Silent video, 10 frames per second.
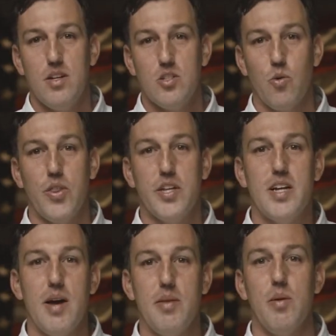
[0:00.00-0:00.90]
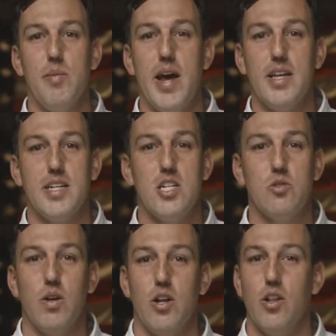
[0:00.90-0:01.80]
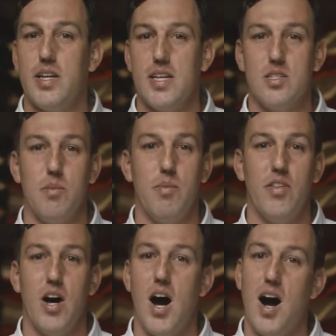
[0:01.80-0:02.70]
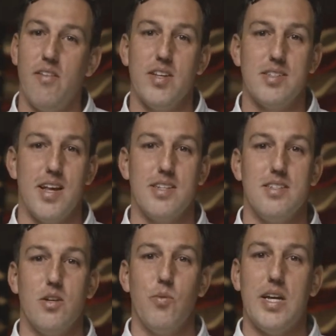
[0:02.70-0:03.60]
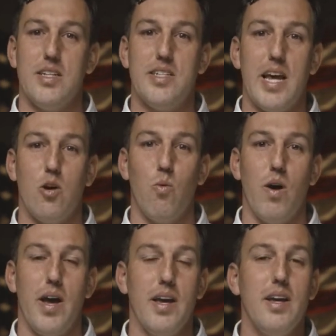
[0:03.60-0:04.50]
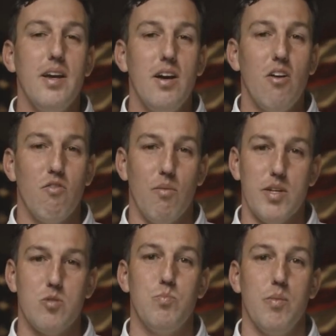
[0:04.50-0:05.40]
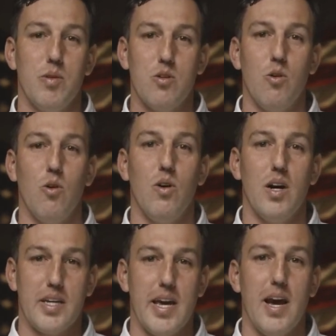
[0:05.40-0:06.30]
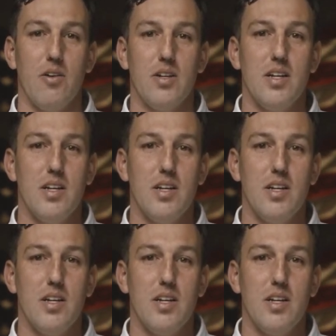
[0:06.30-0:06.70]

So, with the time that remains, I just want to look at some of the obvious lessons that we can take away from this biblical account